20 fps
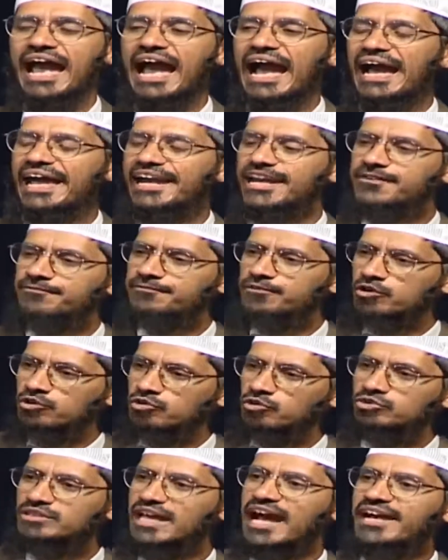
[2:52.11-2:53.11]
And if you
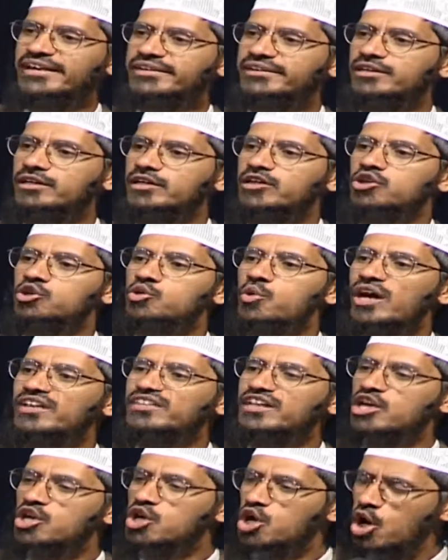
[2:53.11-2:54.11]
do that, you are
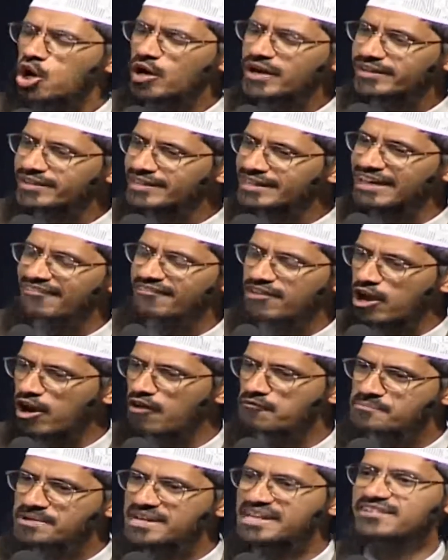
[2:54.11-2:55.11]
the lowest level
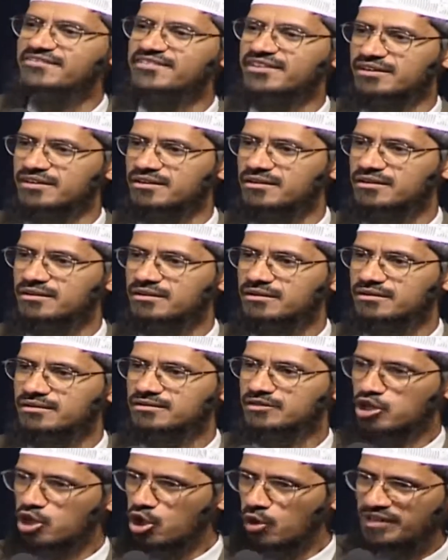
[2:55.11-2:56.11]
of believer,
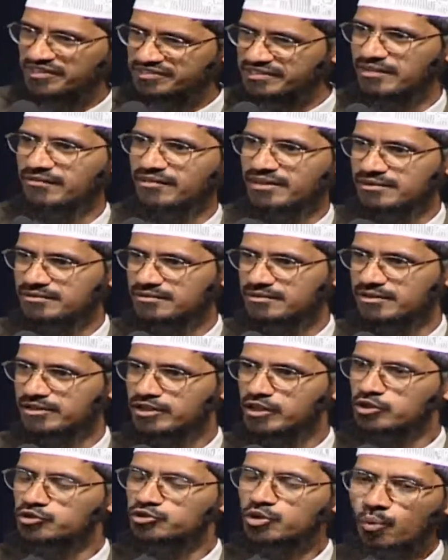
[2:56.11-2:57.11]
the lowest level.
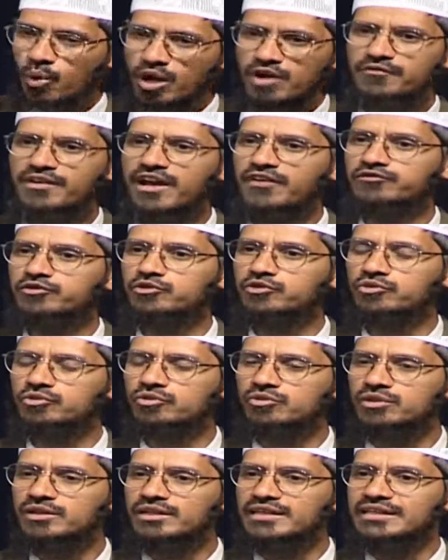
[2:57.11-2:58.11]
So what we have to
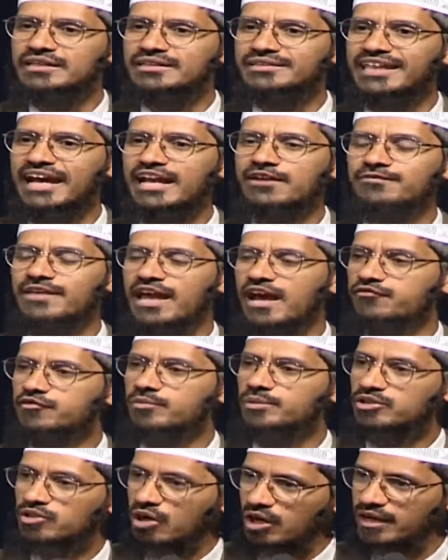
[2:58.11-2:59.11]
do, that we have to
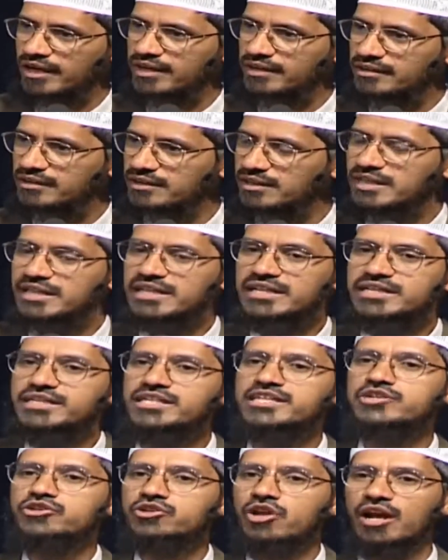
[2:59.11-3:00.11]
be tolerant,
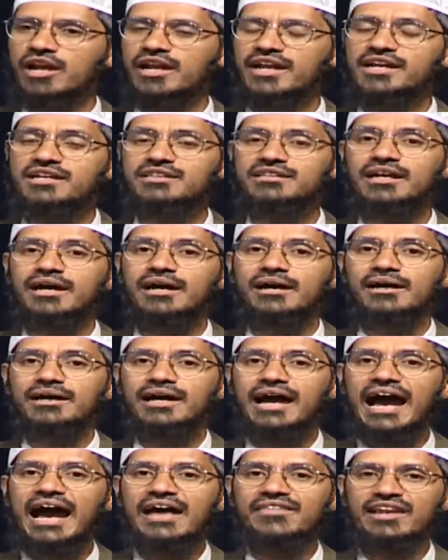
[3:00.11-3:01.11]
teach tolerance,
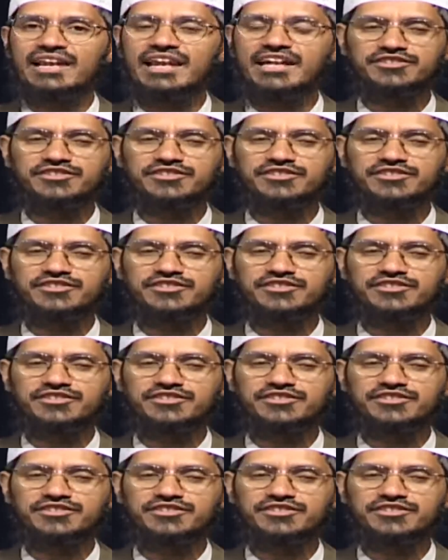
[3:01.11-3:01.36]
as Allah